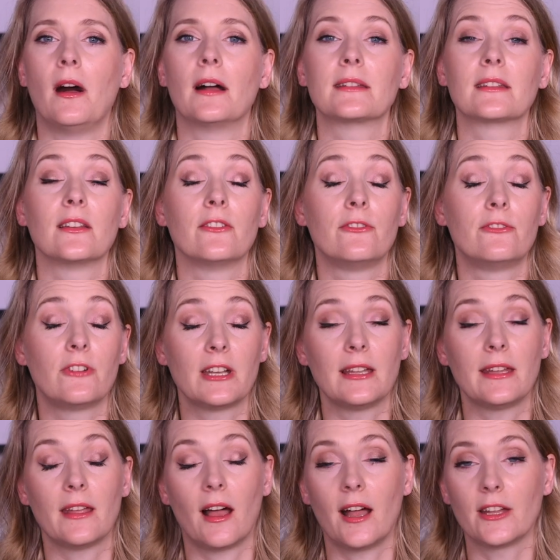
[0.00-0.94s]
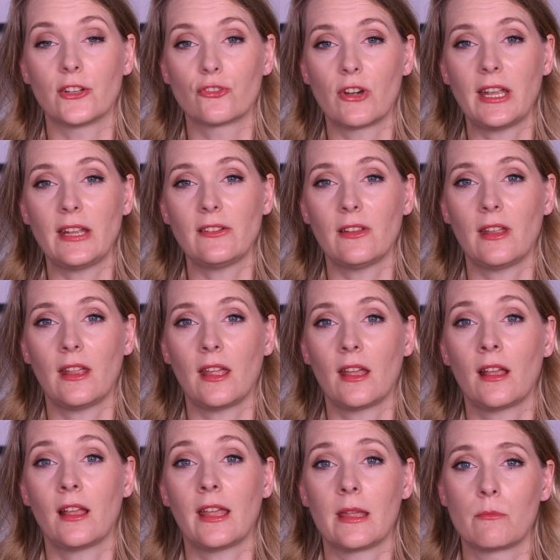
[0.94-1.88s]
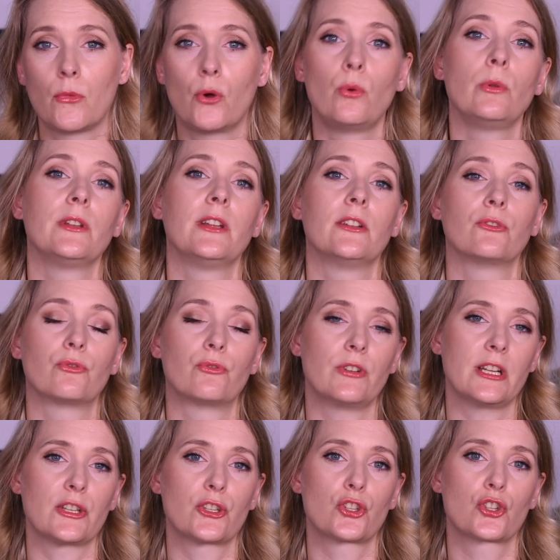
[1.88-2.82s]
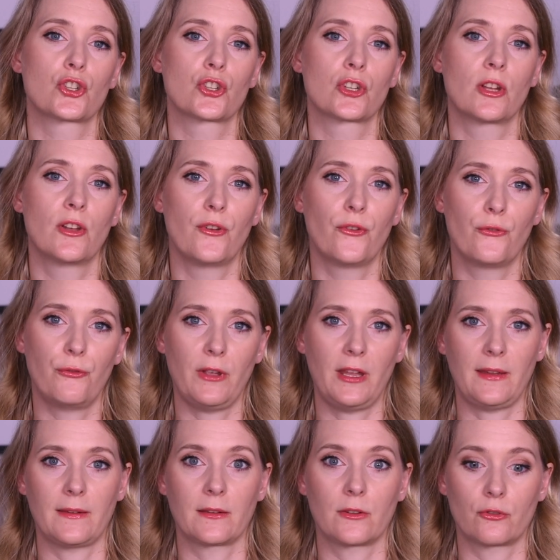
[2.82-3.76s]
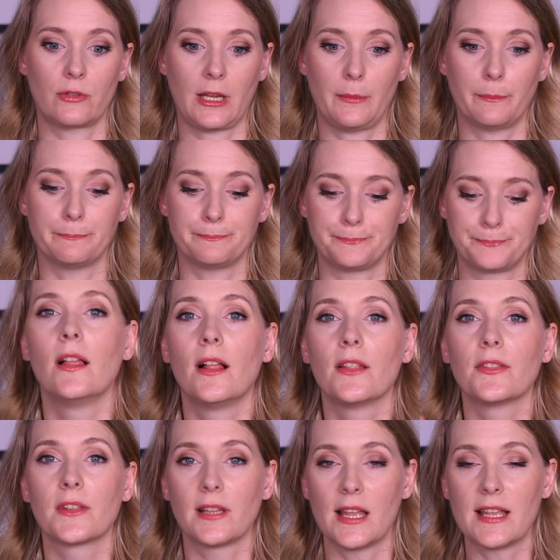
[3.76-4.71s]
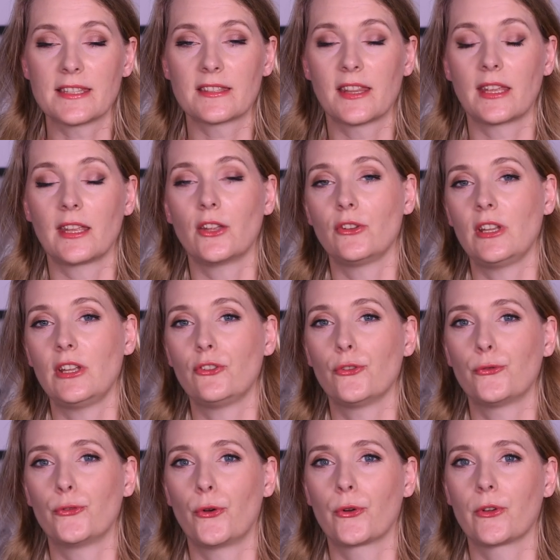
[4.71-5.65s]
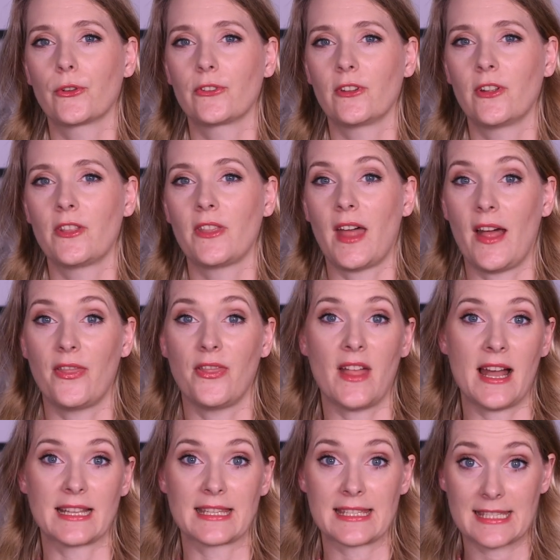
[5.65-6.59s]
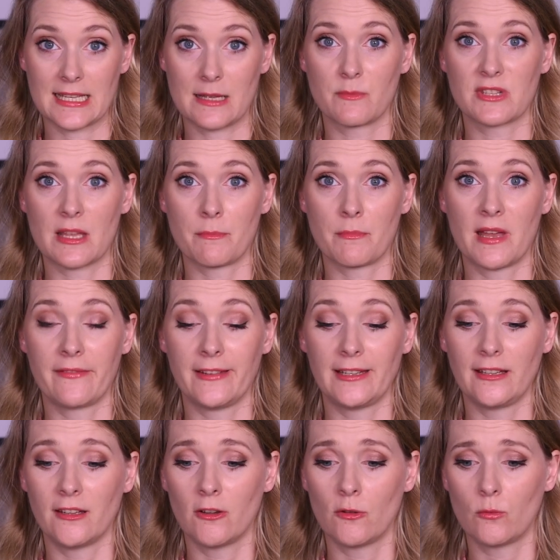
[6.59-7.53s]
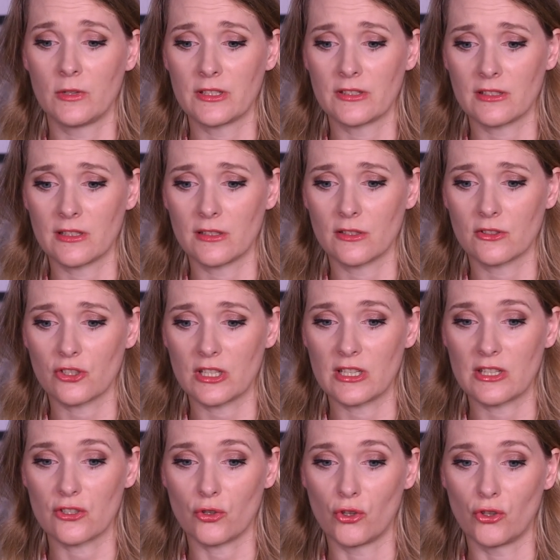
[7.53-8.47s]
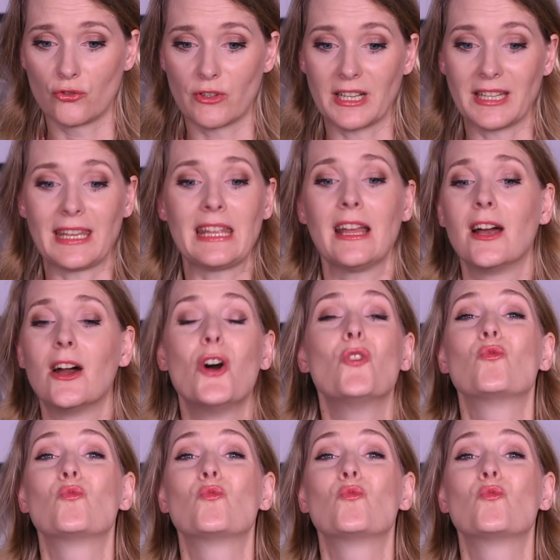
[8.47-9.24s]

but a really hydrating, emollient-rich face cream. The last thing you need to focus on, and that sums up my video, which is already